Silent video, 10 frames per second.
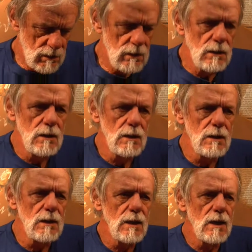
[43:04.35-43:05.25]

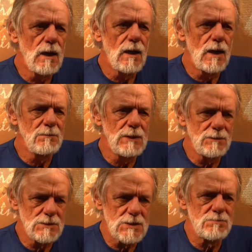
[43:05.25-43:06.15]
Yeah, I mean,
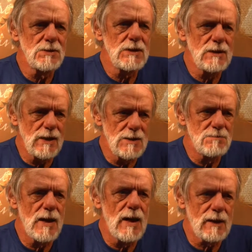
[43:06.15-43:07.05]
it was a pretty laid
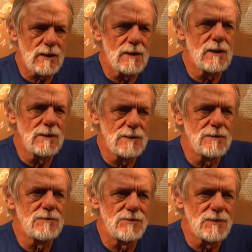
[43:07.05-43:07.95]
back kind
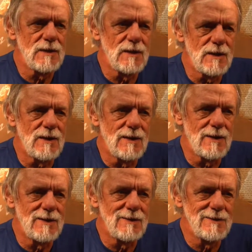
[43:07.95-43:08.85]
of.
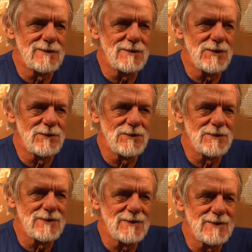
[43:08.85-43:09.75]
Uh, you know,
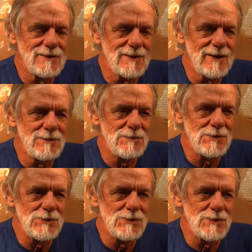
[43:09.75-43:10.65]
let him
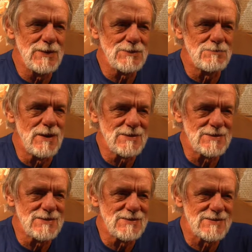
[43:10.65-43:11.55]
do as
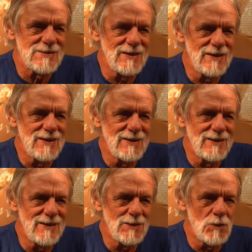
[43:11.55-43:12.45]
much as
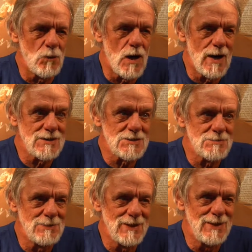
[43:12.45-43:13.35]
uh, watch,
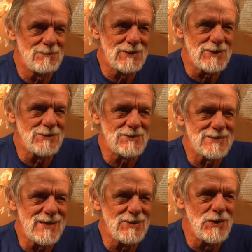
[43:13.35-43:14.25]
but but don't
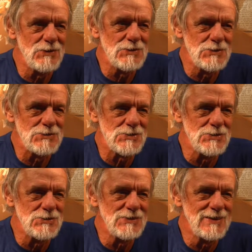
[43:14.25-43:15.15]
say no too
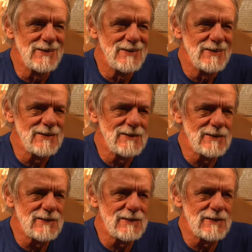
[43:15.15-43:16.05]
soon,
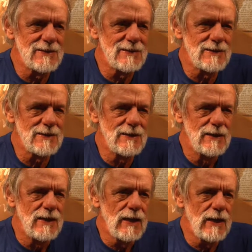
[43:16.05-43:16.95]
uh,
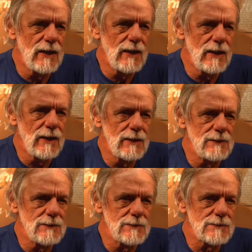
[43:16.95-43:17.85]

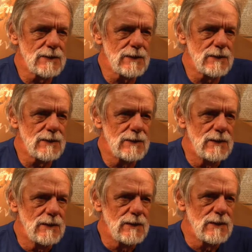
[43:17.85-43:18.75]
and uh,
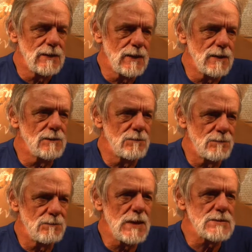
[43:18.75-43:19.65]

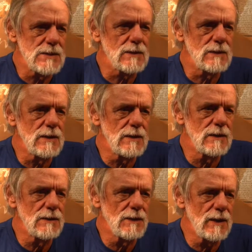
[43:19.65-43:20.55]

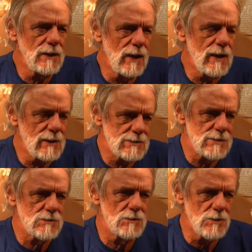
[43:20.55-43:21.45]
basically, I, and I guess
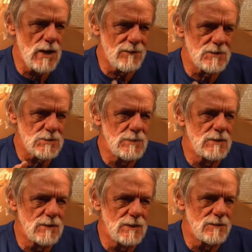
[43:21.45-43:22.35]
this grew out of the
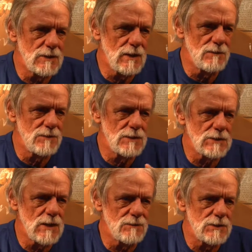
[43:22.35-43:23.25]
spirit of the, of, the,
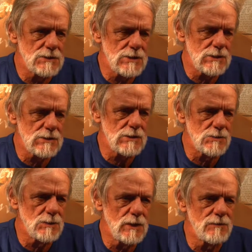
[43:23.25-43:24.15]
of the
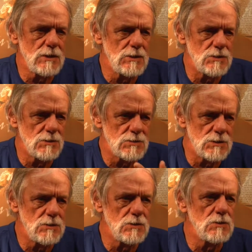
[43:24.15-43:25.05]
60s, whatever he chose
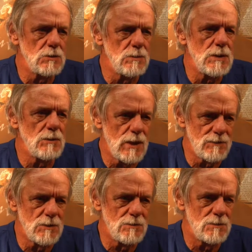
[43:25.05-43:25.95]
to do would be
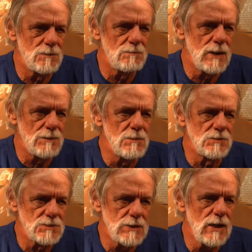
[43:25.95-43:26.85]
whatever made
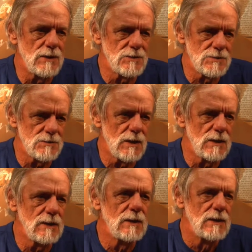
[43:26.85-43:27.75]
most sense,
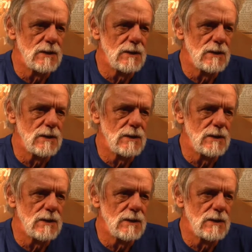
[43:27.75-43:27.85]
right?